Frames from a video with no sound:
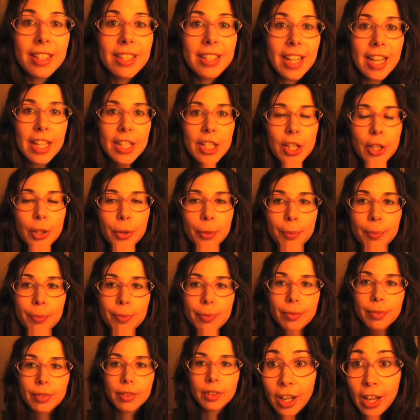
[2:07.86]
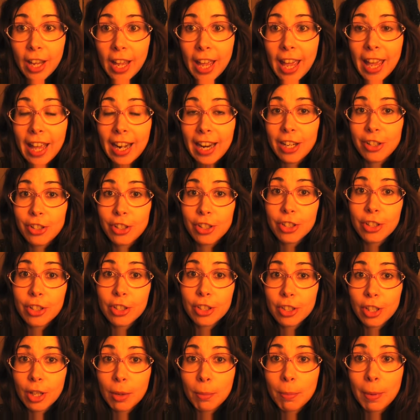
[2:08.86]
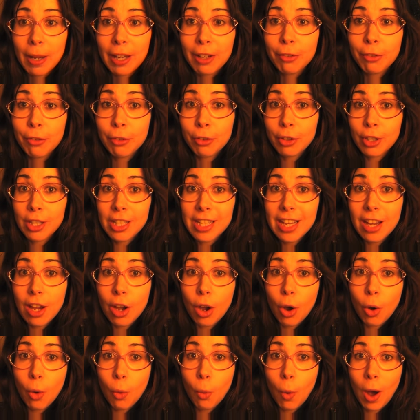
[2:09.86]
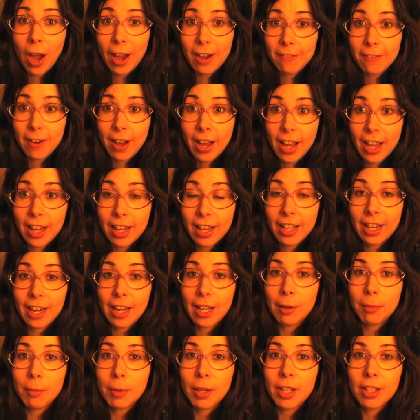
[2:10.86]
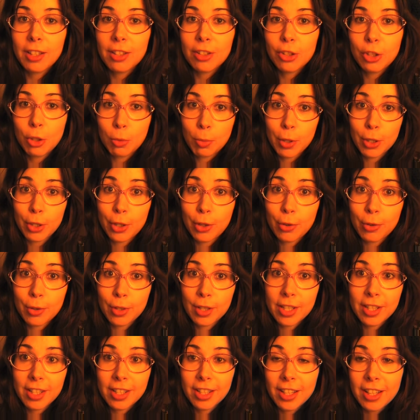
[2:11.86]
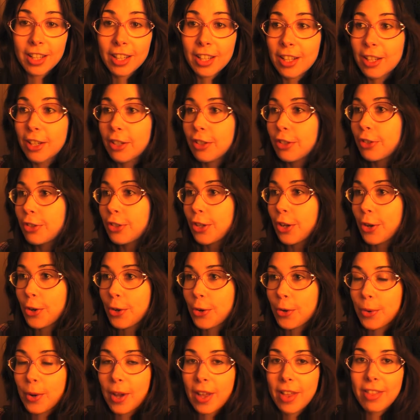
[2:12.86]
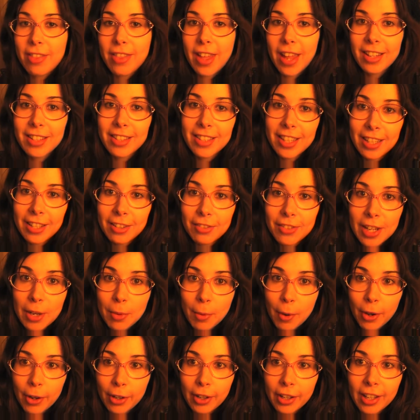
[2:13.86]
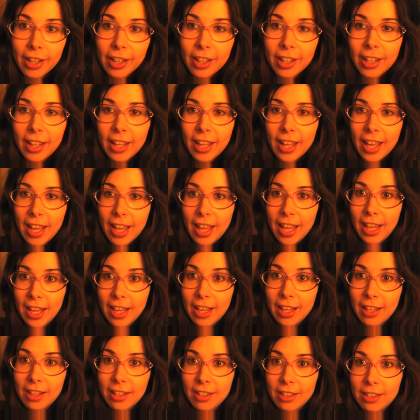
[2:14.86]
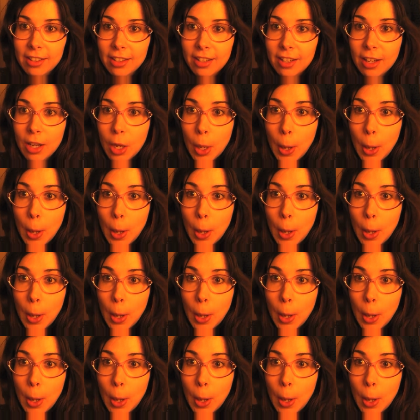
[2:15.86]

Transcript: take two. And I just hooked up my free Wi-Fi and I'm super stoked. So that is the end of day one and